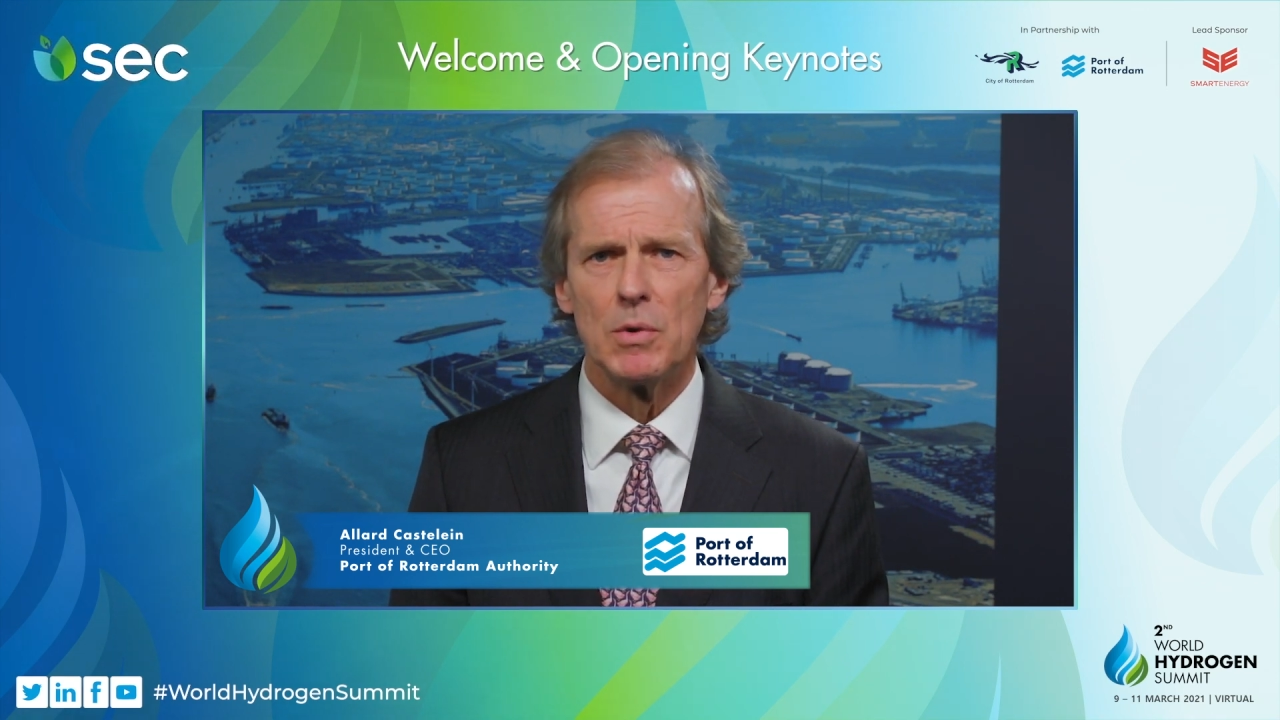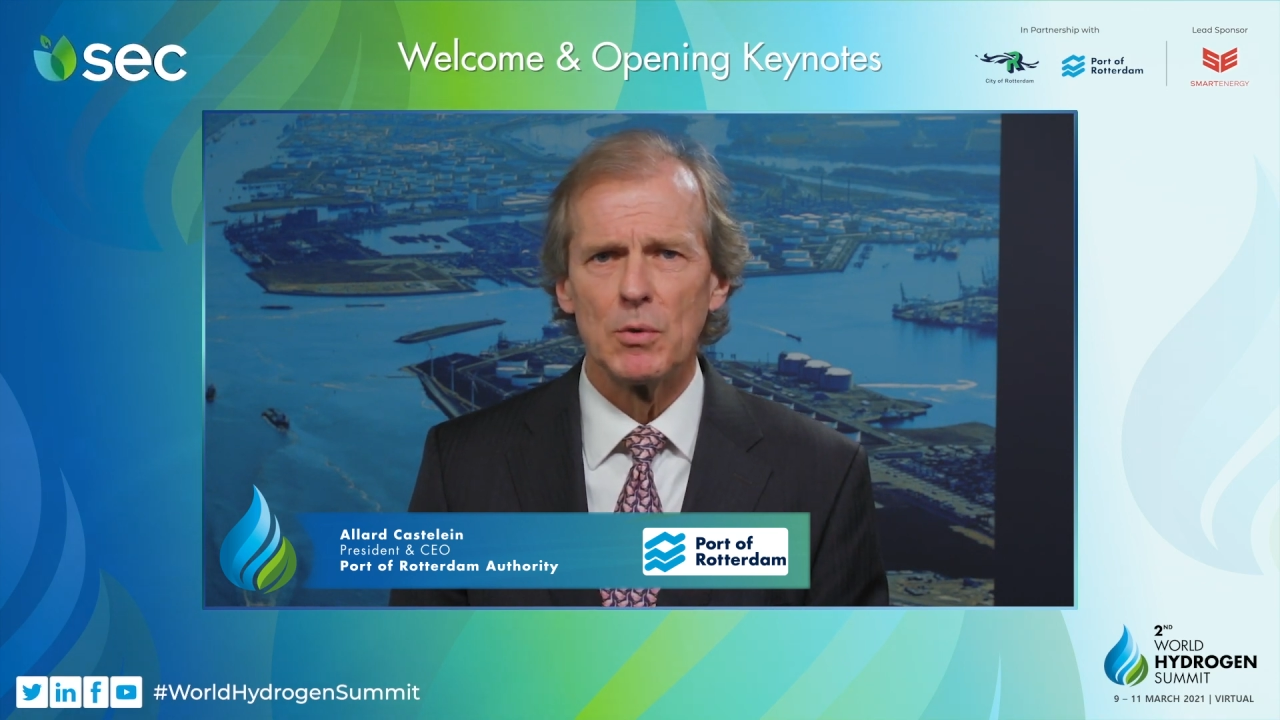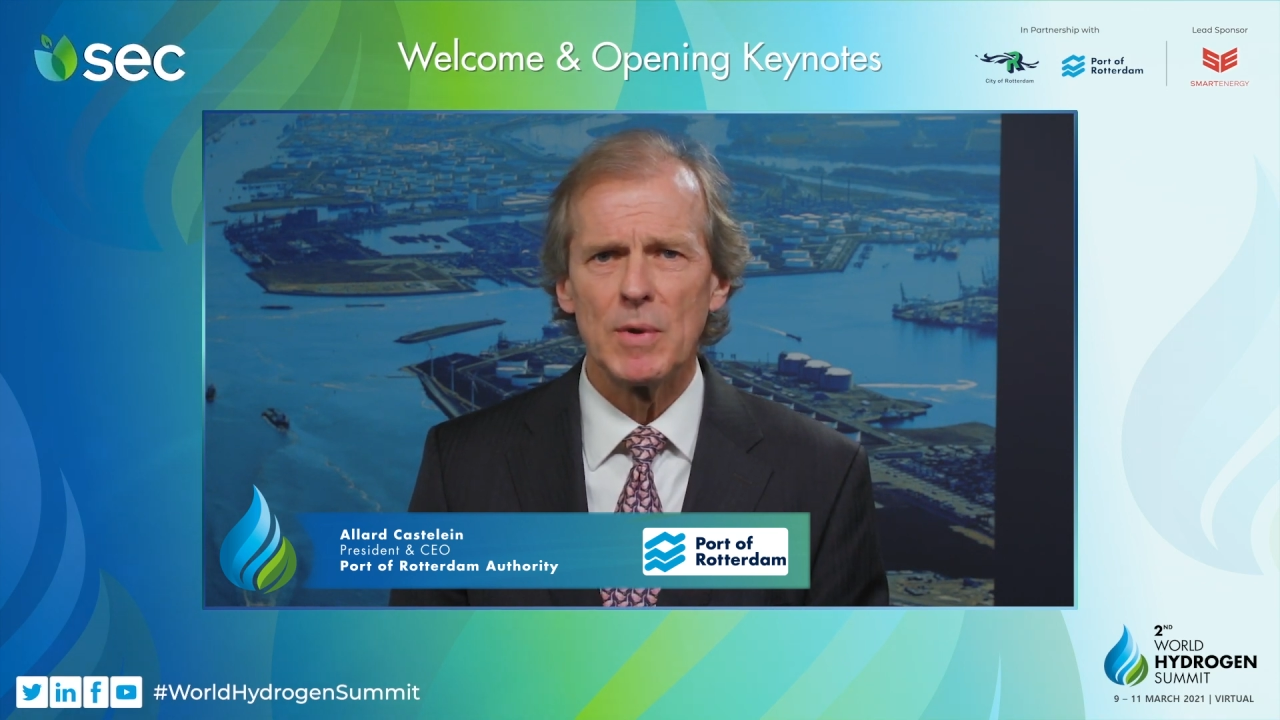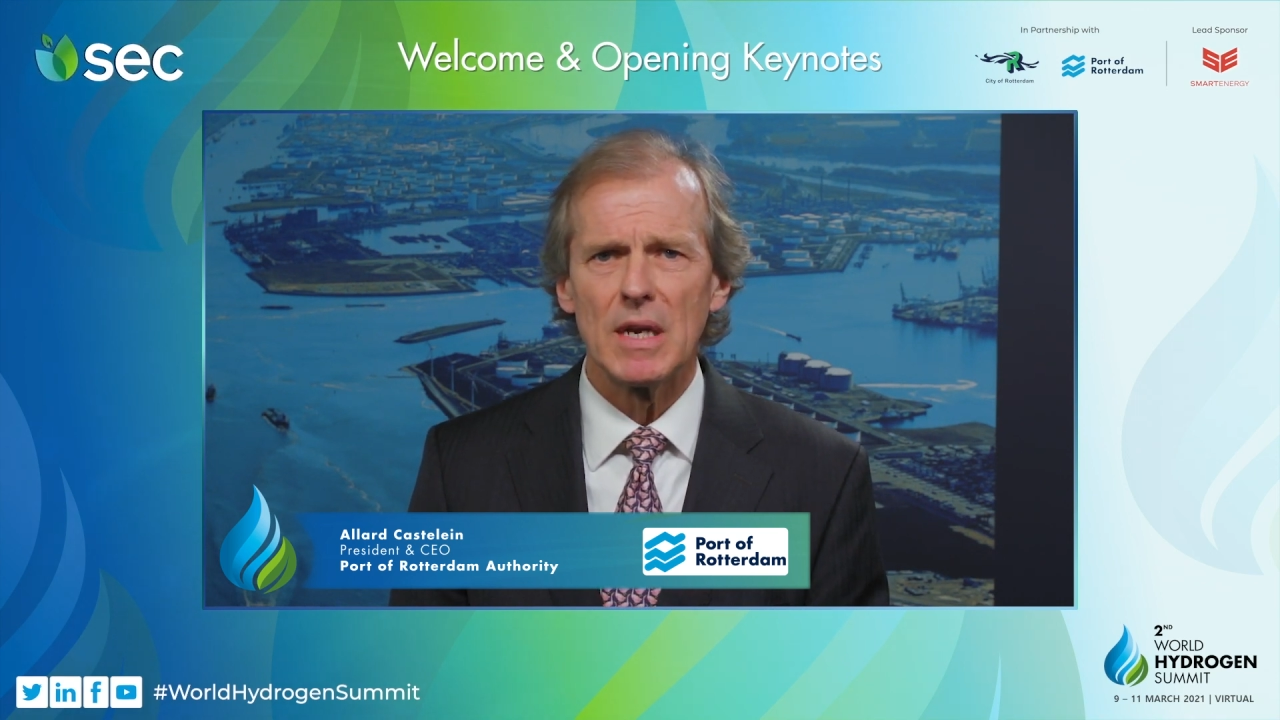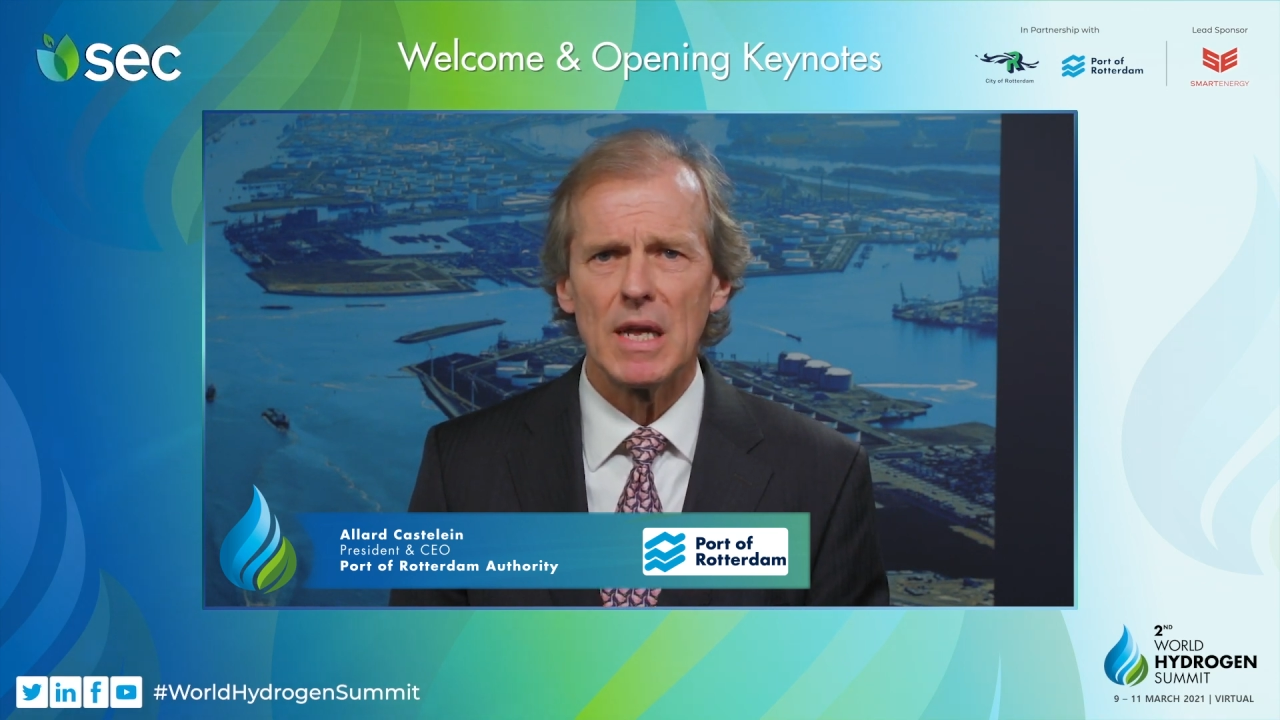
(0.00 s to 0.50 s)

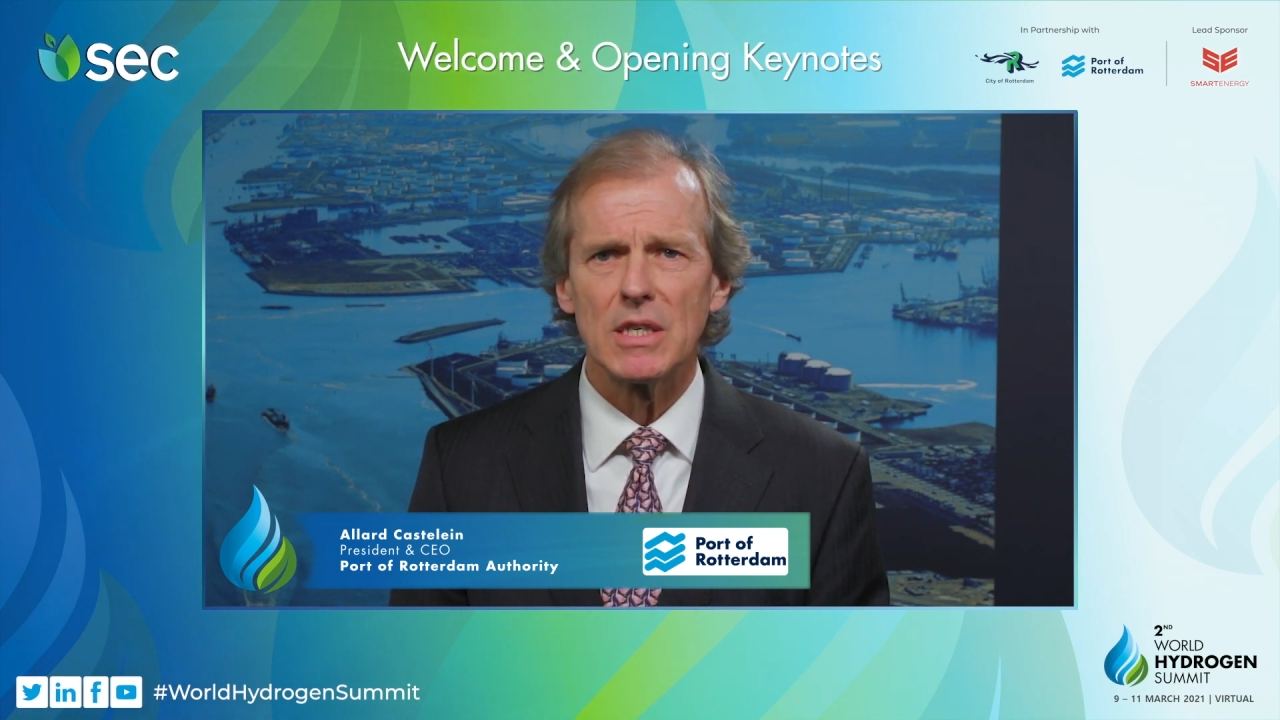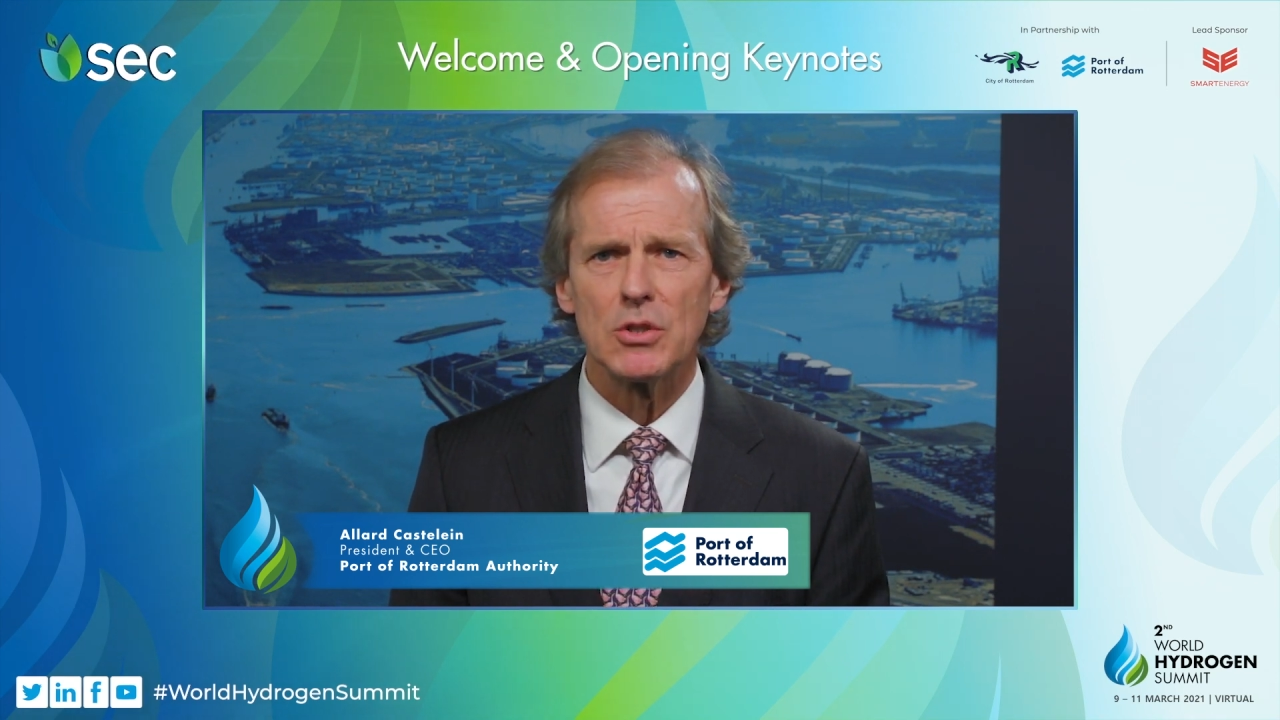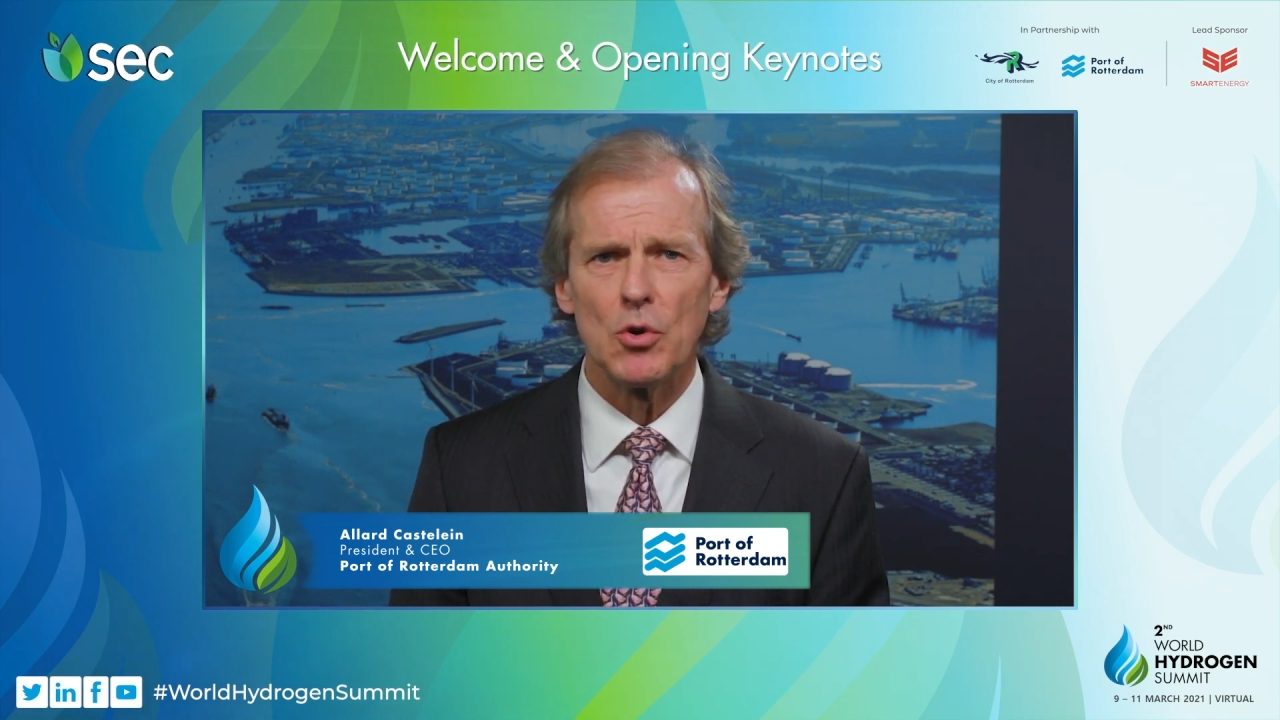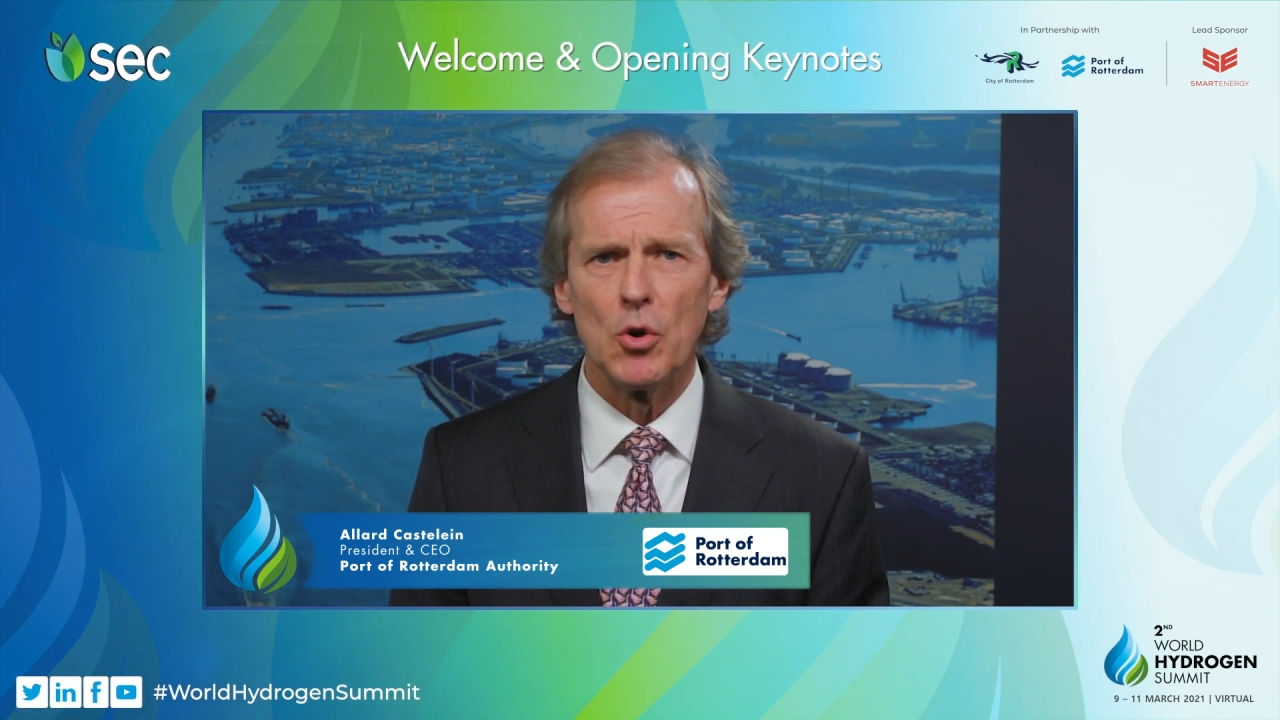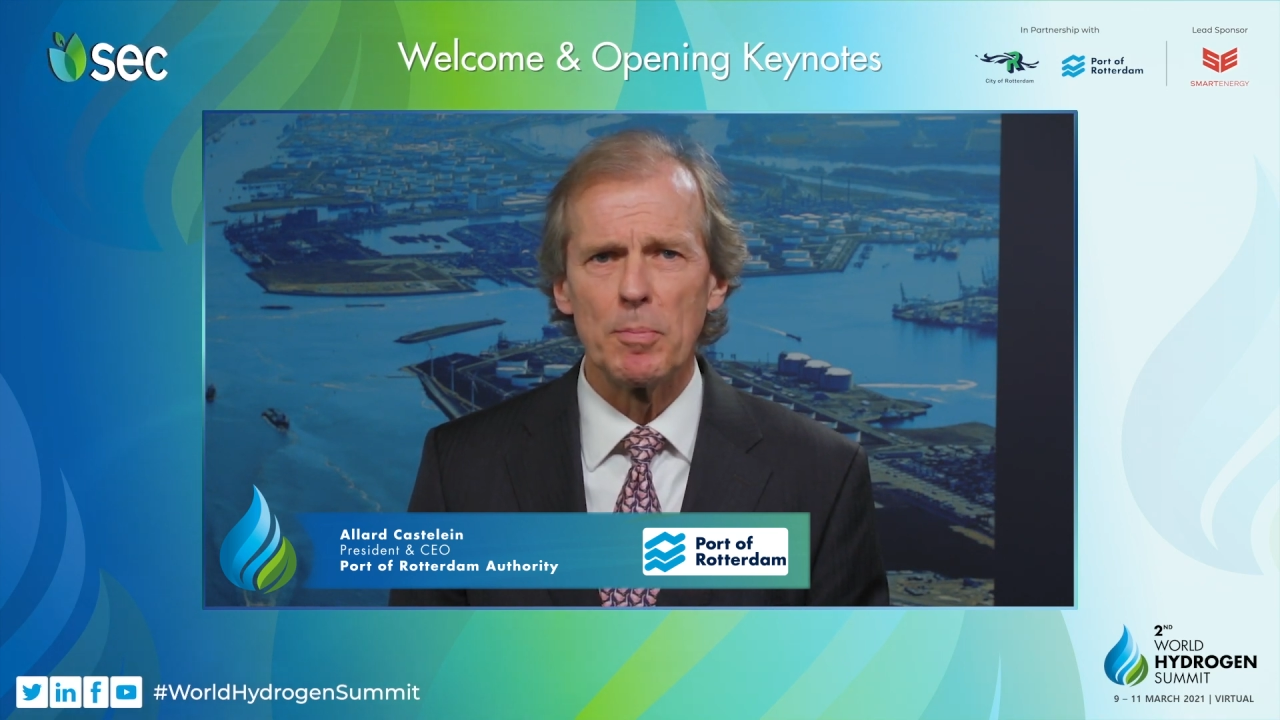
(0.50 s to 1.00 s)
will
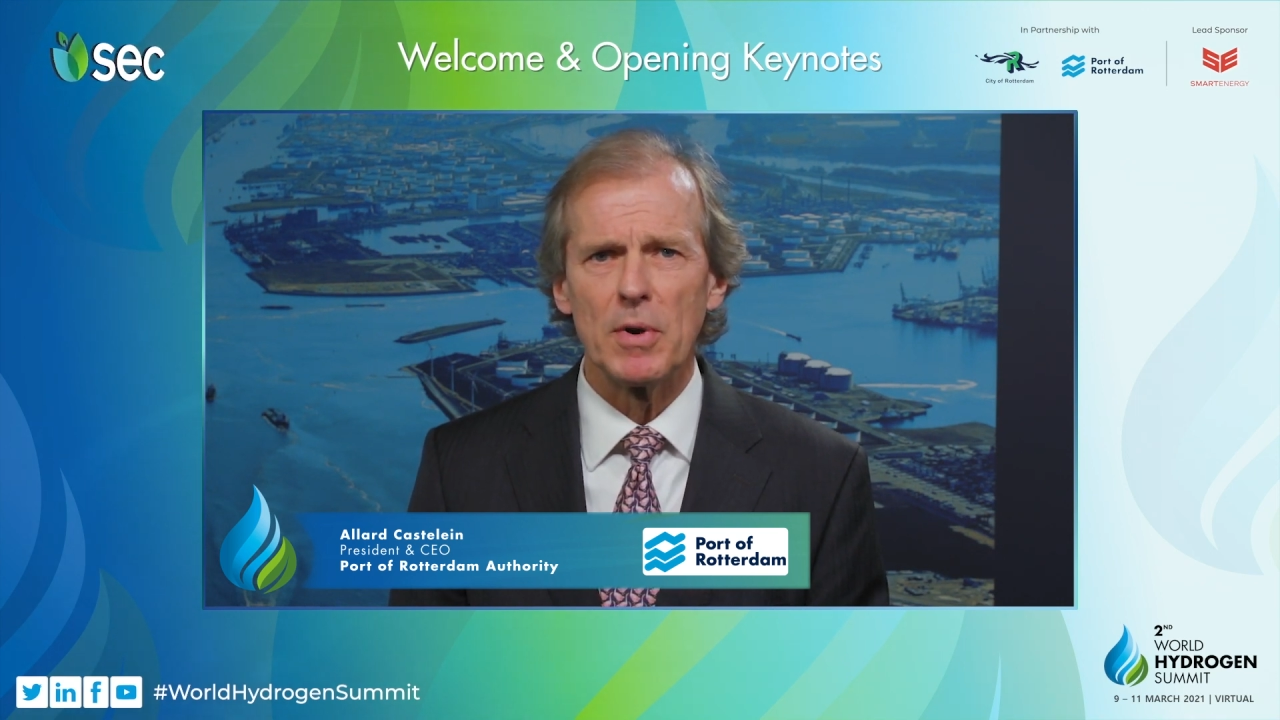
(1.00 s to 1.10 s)
realize all